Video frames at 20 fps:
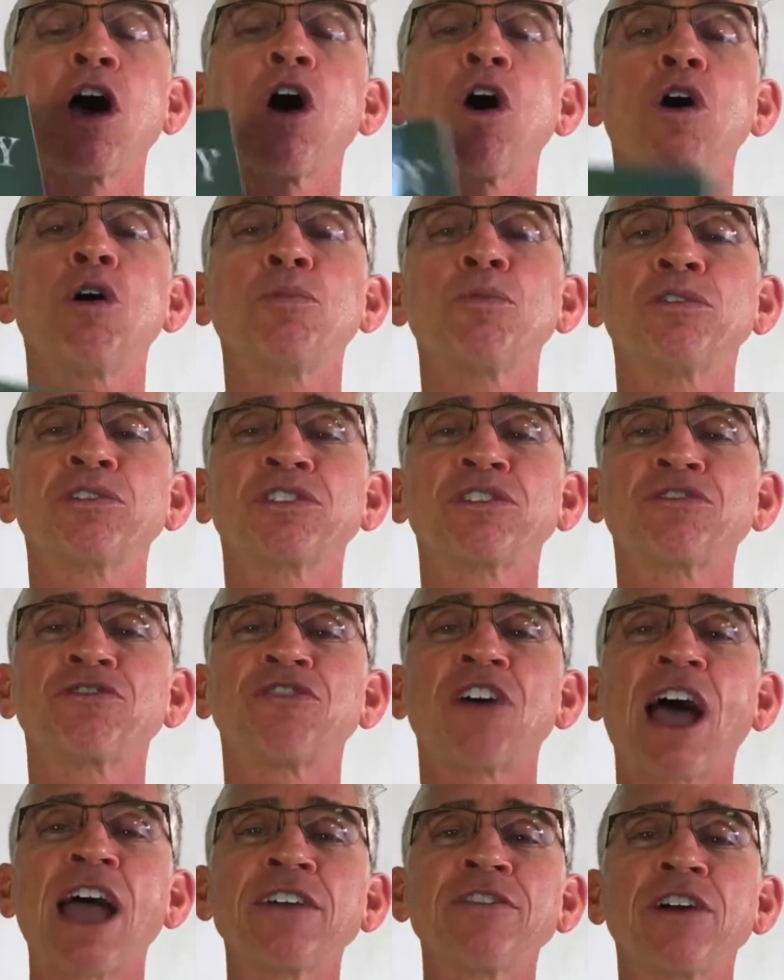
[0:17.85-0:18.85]
almost
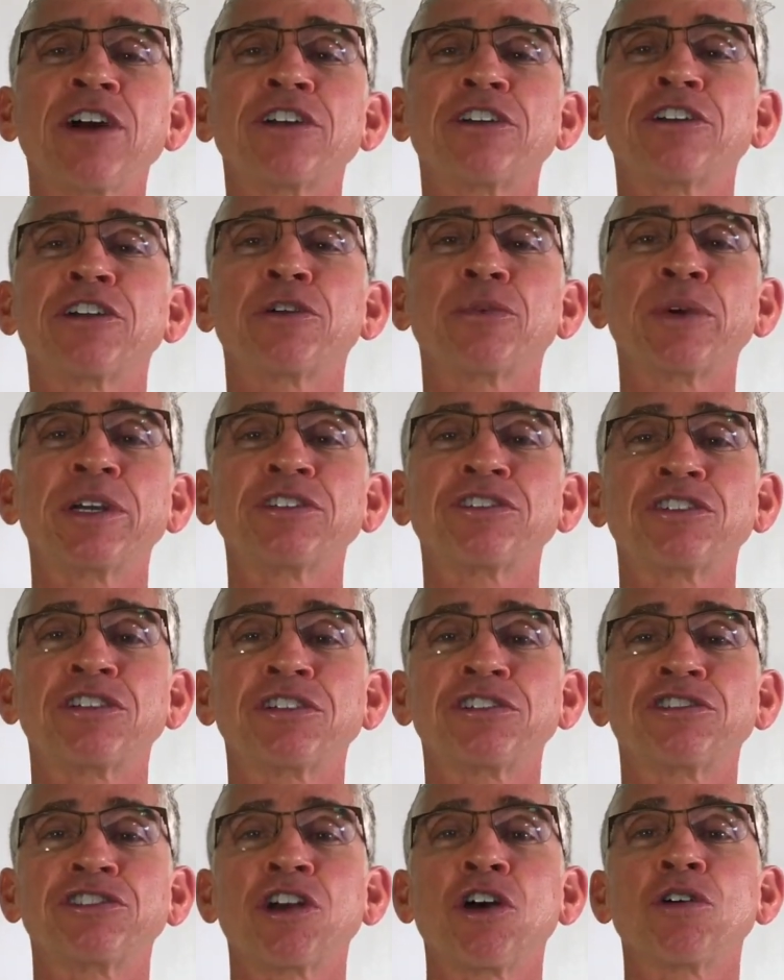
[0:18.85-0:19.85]
500
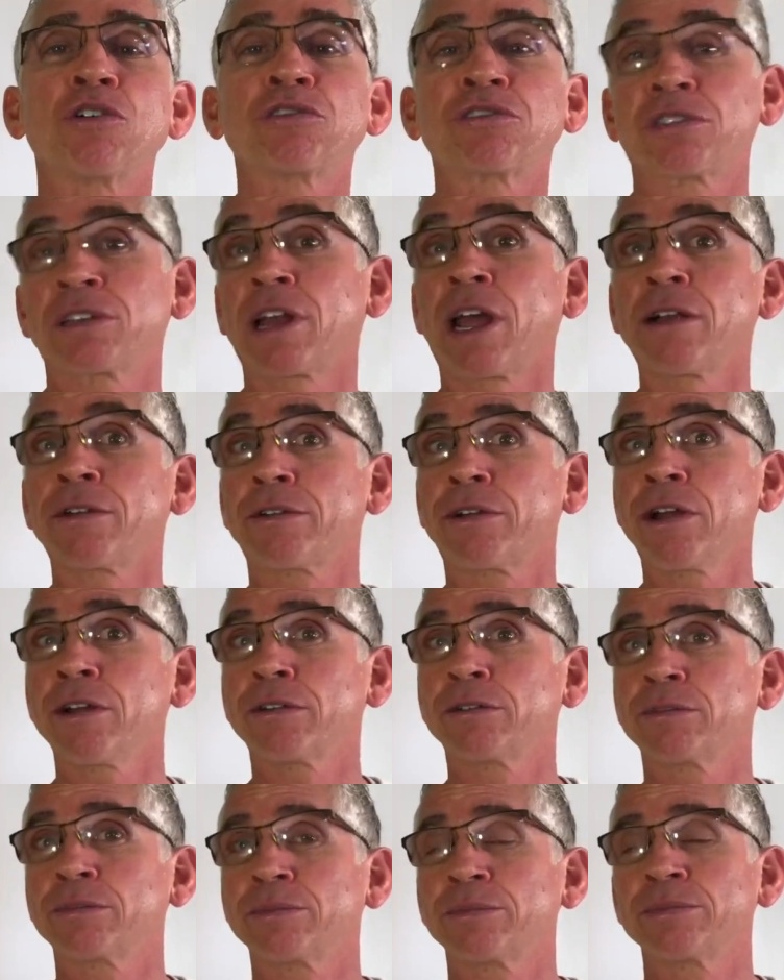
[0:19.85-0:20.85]
original jokes that I
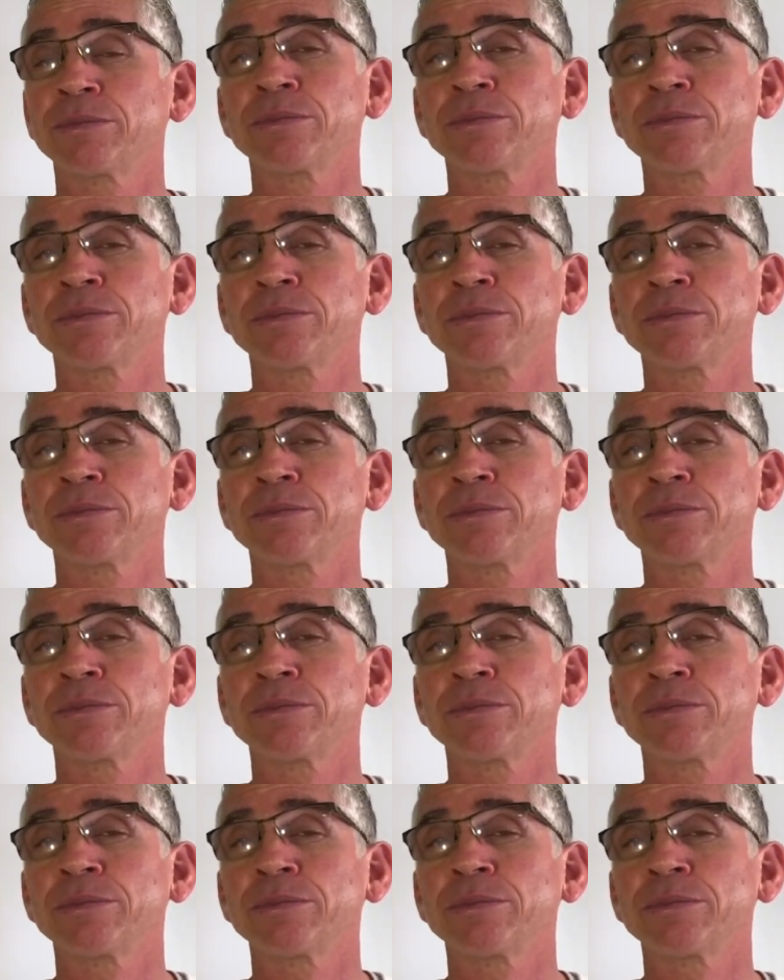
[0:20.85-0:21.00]
wrote.